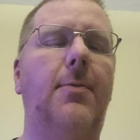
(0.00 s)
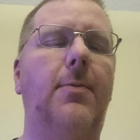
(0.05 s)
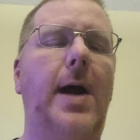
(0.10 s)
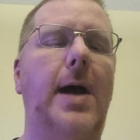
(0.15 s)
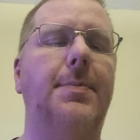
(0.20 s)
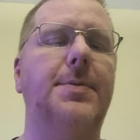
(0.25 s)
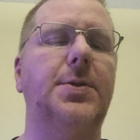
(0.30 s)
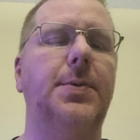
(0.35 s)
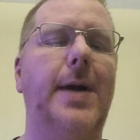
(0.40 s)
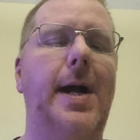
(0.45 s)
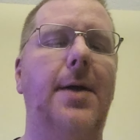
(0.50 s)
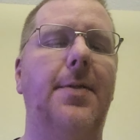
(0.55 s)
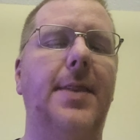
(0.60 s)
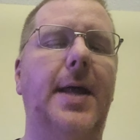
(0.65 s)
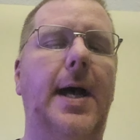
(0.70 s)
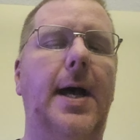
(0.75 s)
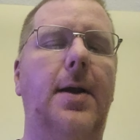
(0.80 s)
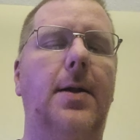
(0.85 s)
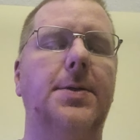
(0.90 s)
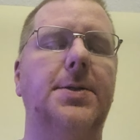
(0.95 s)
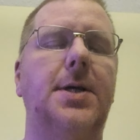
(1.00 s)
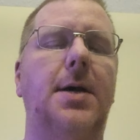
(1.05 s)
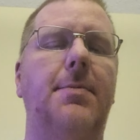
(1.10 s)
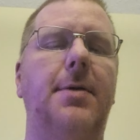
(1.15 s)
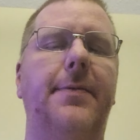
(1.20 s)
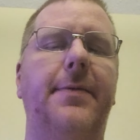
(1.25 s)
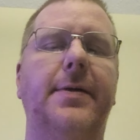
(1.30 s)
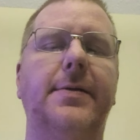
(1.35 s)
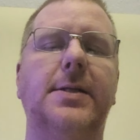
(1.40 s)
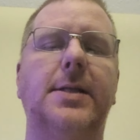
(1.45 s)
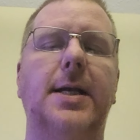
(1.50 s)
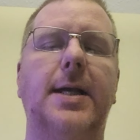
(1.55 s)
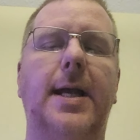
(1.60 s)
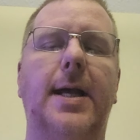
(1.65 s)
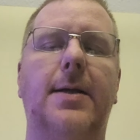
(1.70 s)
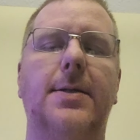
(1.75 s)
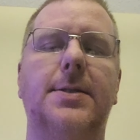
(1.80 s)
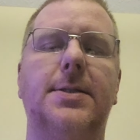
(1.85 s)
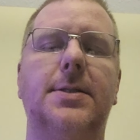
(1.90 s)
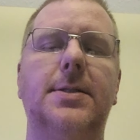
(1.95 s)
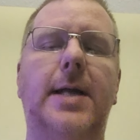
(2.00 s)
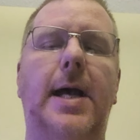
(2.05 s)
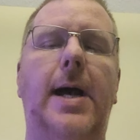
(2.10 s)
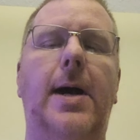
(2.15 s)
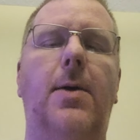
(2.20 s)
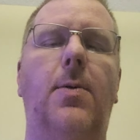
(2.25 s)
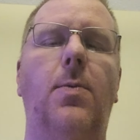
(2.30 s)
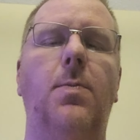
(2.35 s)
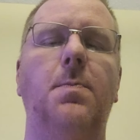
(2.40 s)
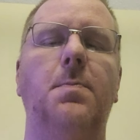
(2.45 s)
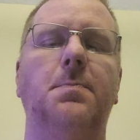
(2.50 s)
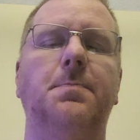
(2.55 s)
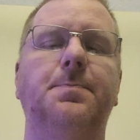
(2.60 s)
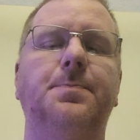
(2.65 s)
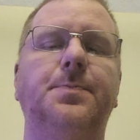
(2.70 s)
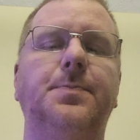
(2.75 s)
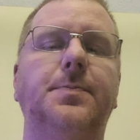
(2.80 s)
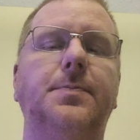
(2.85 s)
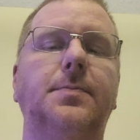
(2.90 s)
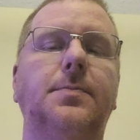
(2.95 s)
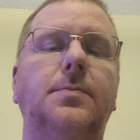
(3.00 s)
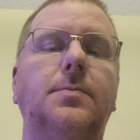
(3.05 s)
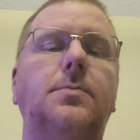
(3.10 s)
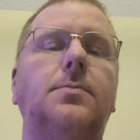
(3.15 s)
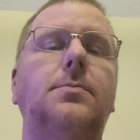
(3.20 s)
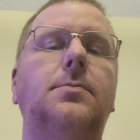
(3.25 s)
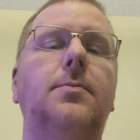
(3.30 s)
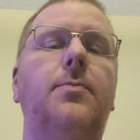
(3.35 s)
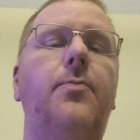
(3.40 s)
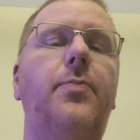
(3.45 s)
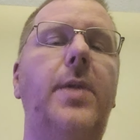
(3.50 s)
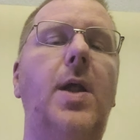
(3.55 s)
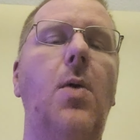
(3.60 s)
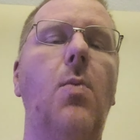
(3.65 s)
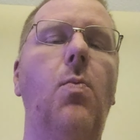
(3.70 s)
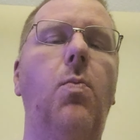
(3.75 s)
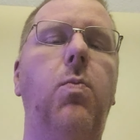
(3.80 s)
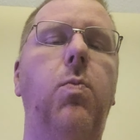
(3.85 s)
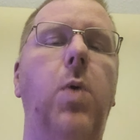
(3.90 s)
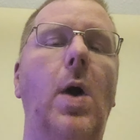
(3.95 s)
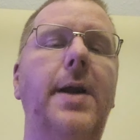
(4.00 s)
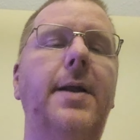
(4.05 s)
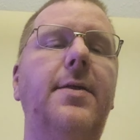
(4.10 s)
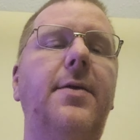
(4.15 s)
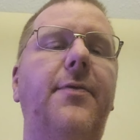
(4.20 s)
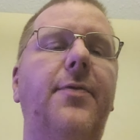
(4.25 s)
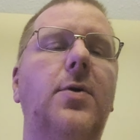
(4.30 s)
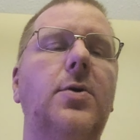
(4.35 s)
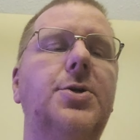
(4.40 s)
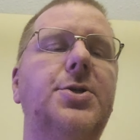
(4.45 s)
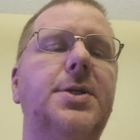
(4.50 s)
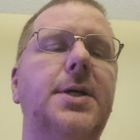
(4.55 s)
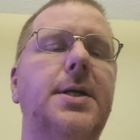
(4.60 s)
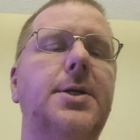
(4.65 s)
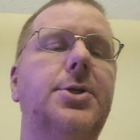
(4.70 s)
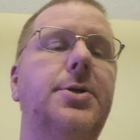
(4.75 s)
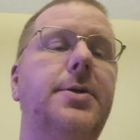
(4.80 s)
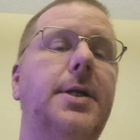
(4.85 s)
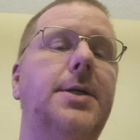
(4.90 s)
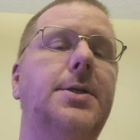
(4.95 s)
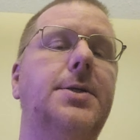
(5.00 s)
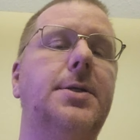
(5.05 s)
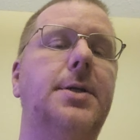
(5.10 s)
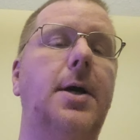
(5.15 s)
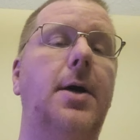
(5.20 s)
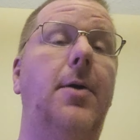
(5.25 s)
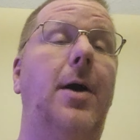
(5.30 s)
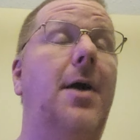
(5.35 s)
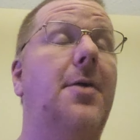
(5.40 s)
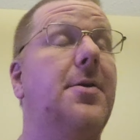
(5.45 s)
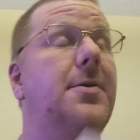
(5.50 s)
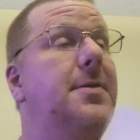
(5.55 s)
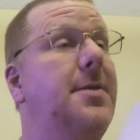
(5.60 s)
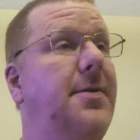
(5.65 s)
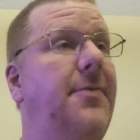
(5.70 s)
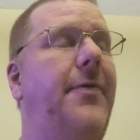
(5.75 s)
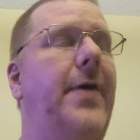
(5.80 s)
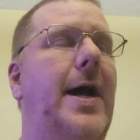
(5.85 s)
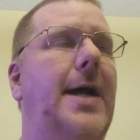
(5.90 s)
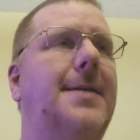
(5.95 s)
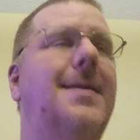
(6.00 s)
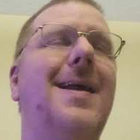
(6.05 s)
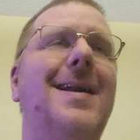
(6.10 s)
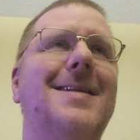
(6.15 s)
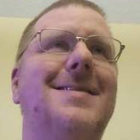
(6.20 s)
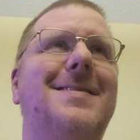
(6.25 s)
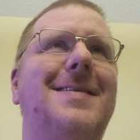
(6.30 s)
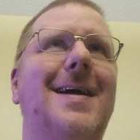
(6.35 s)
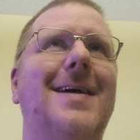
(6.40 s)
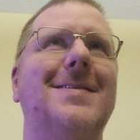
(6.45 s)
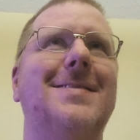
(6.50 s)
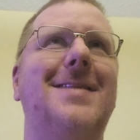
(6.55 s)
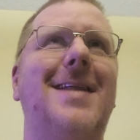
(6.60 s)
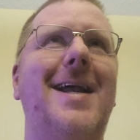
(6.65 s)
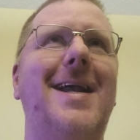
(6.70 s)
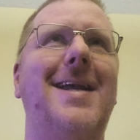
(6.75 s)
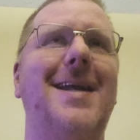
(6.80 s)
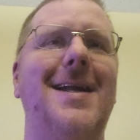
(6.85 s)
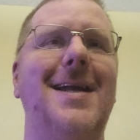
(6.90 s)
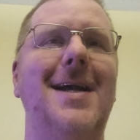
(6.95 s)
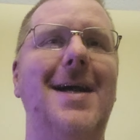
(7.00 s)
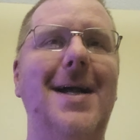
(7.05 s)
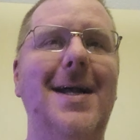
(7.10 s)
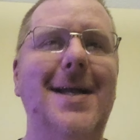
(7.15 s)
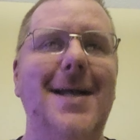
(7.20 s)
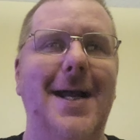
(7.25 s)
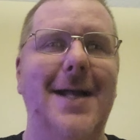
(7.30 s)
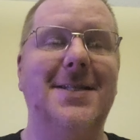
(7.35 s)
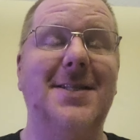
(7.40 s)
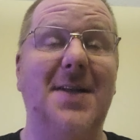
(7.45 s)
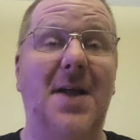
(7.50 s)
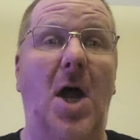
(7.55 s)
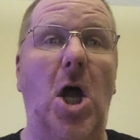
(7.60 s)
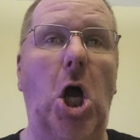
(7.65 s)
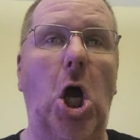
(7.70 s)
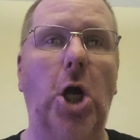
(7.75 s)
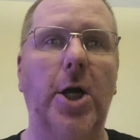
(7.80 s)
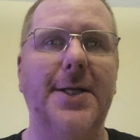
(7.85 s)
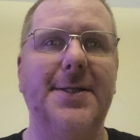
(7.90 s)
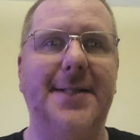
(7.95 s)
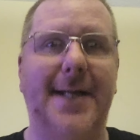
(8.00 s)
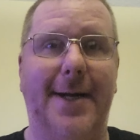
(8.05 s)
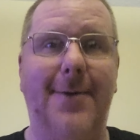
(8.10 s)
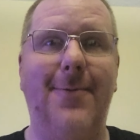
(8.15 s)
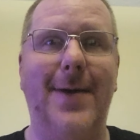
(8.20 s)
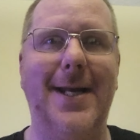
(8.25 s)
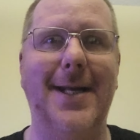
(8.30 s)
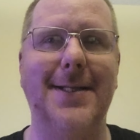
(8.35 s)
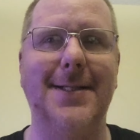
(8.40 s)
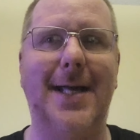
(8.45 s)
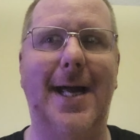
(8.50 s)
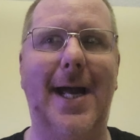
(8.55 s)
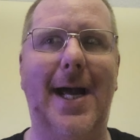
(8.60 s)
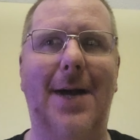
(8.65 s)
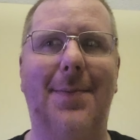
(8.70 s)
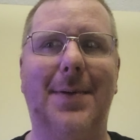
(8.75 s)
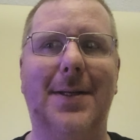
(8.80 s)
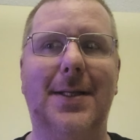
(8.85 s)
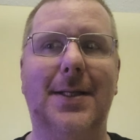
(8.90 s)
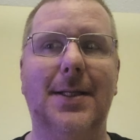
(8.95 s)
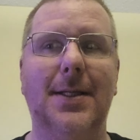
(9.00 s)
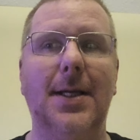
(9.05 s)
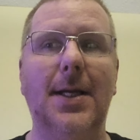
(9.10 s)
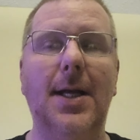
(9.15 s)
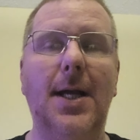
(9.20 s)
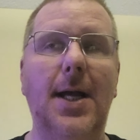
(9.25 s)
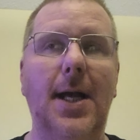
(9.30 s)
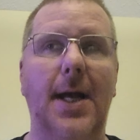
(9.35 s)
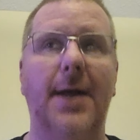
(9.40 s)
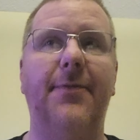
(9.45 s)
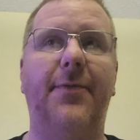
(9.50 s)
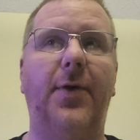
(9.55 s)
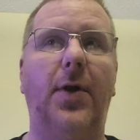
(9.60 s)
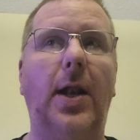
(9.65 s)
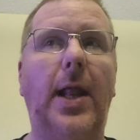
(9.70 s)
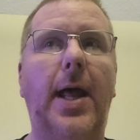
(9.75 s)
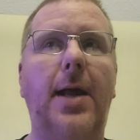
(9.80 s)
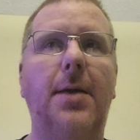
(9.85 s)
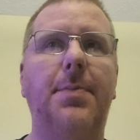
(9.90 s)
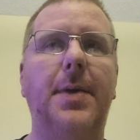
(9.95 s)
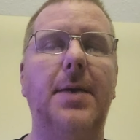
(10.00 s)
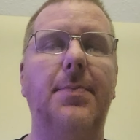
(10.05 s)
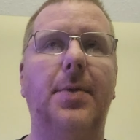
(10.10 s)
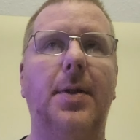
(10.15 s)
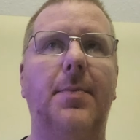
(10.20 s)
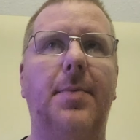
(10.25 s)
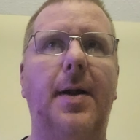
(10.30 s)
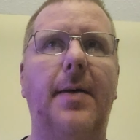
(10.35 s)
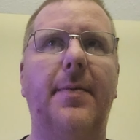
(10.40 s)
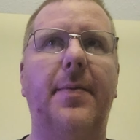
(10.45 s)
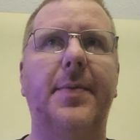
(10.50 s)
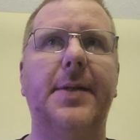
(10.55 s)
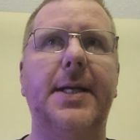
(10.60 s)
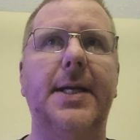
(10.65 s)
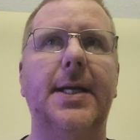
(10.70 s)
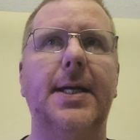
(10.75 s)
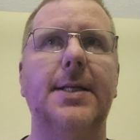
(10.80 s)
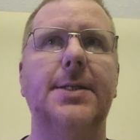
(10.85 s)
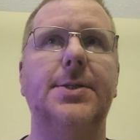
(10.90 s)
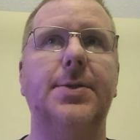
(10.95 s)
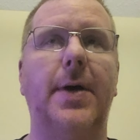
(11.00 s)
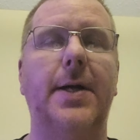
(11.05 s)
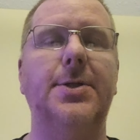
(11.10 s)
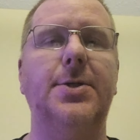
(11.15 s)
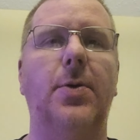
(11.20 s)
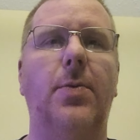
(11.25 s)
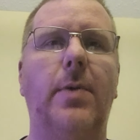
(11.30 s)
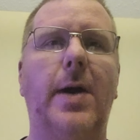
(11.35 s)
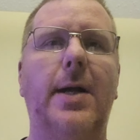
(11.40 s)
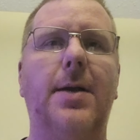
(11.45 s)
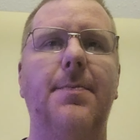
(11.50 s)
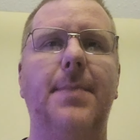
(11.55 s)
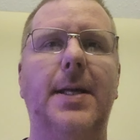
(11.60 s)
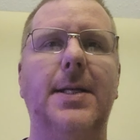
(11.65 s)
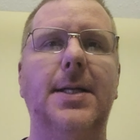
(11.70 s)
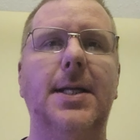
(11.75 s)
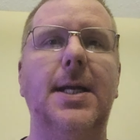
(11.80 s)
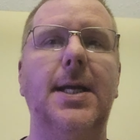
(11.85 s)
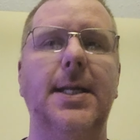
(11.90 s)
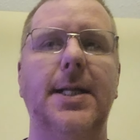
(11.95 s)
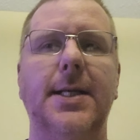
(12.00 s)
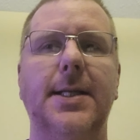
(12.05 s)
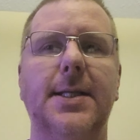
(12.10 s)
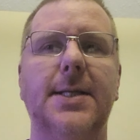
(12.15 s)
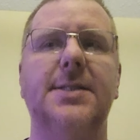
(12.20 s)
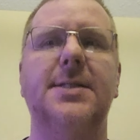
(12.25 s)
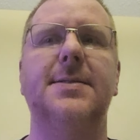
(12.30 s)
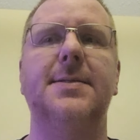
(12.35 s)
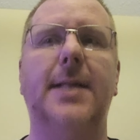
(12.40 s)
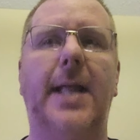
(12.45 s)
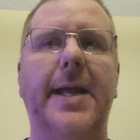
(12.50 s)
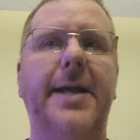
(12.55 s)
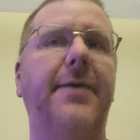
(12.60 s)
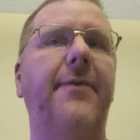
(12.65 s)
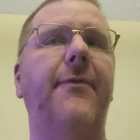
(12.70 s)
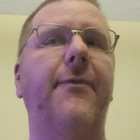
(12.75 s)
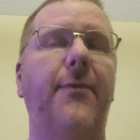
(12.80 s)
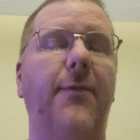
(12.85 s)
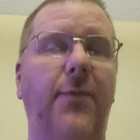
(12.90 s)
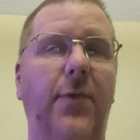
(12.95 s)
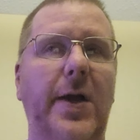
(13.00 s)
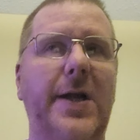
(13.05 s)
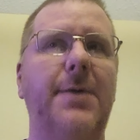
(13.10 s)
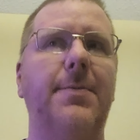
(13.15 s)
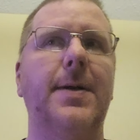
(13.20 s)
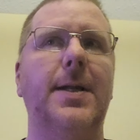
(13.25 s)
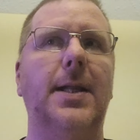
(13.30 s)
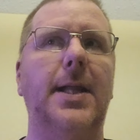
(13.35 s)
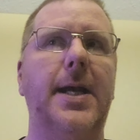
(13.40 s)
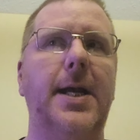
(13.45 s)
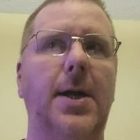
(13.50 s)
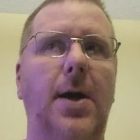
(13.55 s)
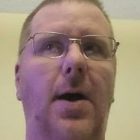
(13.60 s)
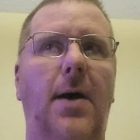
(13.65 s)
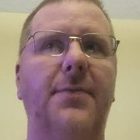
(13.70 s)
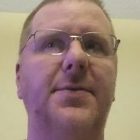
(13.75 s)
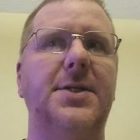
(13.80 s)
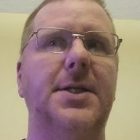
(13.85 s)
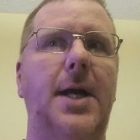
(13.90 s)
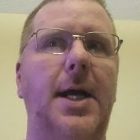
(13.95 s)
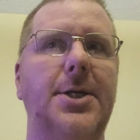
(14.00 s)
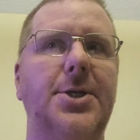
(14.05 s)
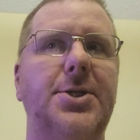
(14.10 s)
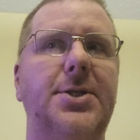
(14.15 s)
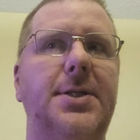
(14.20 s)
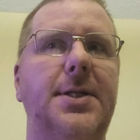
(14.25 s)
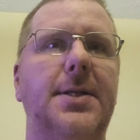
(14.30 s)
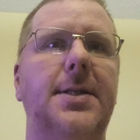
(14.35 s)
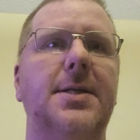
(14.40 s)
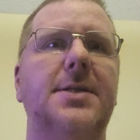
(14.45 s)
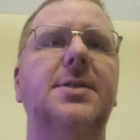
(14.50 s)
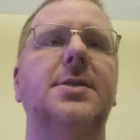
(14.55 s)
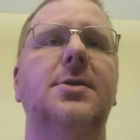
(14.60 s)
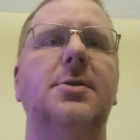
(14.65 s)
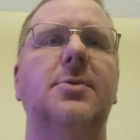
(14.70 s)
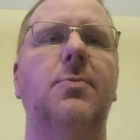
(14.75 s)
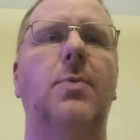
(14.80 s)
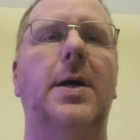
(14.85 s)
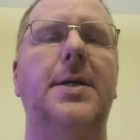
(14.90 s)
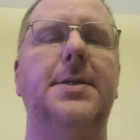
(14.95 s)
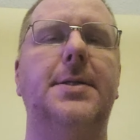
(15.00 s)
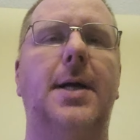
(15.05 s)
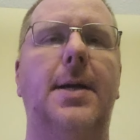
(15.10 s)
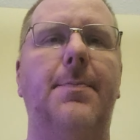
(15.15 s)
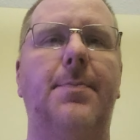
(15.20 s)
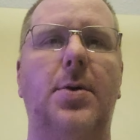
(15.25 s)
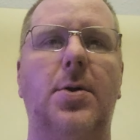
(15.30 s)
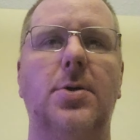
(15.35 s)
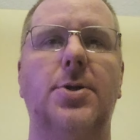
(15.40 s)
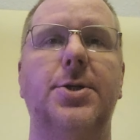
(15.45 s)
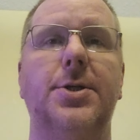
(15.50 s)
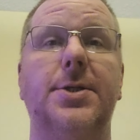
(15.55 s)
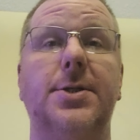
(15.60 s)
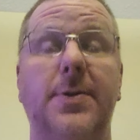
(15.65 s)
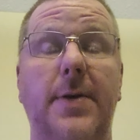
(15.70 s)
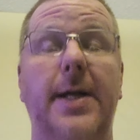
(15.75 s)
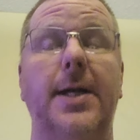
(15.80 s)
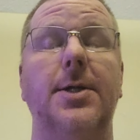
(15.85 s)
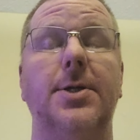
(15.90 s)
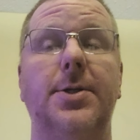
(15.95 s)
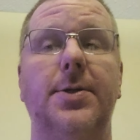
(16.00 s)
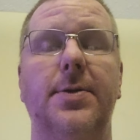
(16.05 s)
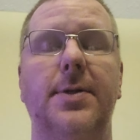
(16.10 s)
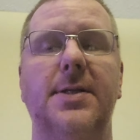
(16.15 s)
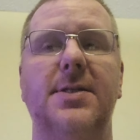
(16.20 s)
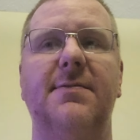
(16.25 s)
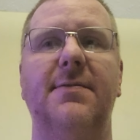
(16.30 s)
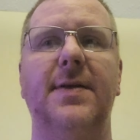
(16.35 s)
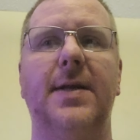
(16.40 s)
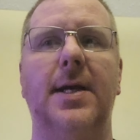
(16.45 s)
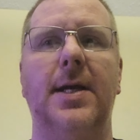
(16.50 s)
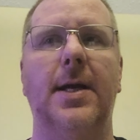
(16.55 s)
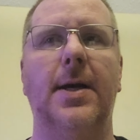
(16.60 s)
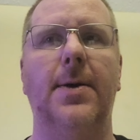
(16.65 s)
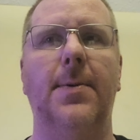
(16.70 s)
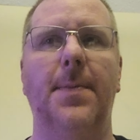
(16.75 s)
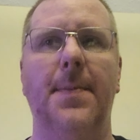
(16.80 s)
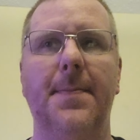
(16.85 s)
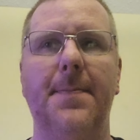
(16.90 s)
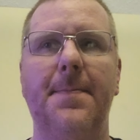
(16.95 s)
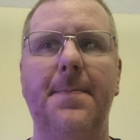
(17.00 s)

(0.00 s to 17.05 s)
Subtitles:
wraps around that on top of everything else. Now, one of the first things you need to know, other than the fact that it sounds like it's a heart attack waiting to happen, and for a lot of people it probably is, so I don't recommend eating this like frequently and often. I just did this as a one-time purchase so I could do this video.